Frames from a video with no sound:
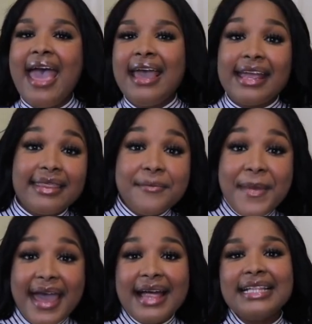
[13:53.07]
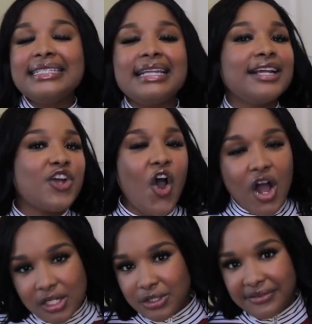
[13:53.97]
Hit the bell, select
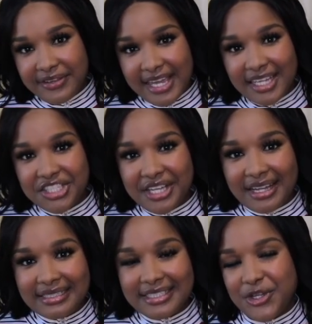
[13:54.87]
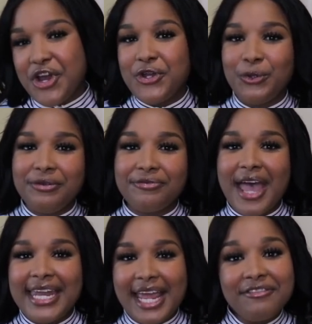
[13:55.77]
all notifications so you're
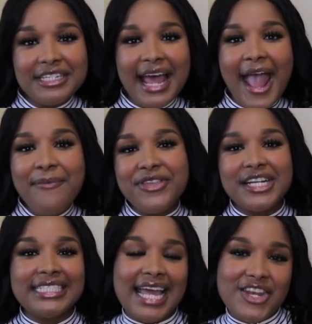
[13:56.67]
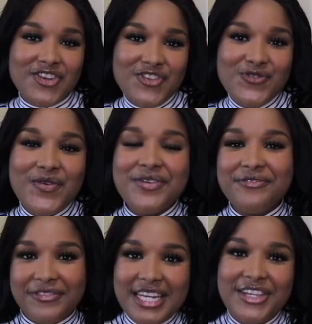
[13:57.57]
notified every time there's a new
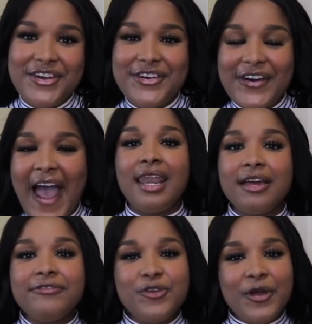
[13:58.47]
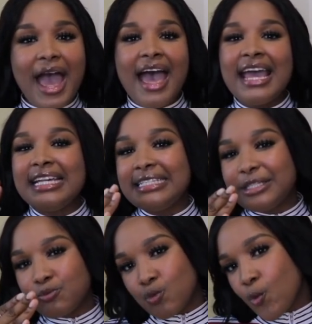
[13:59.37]
video. Love you guys,
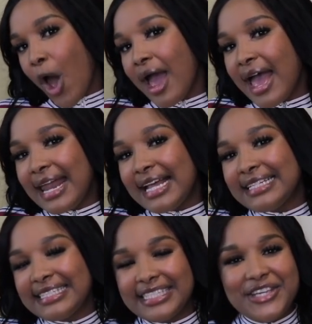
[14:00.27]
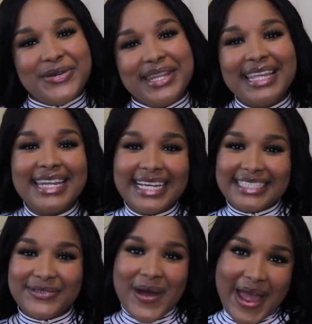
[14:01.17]
and I'll see you in the
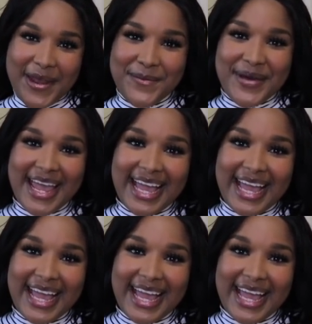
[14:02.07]
next one. Bye,